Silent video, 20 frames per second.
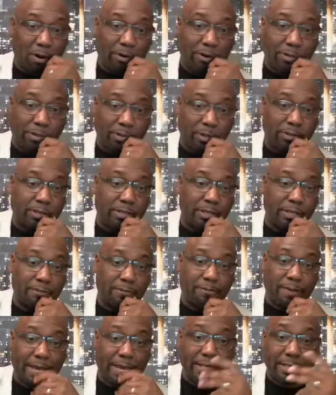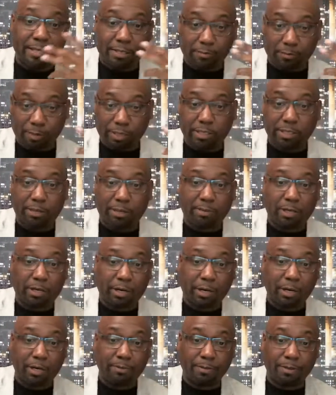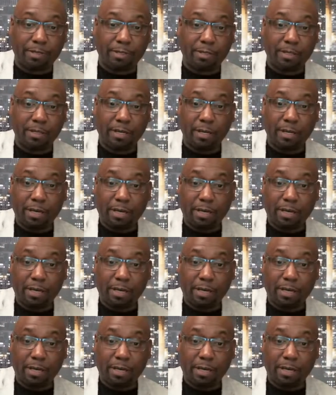Boris Johnson defends the region of the curbs,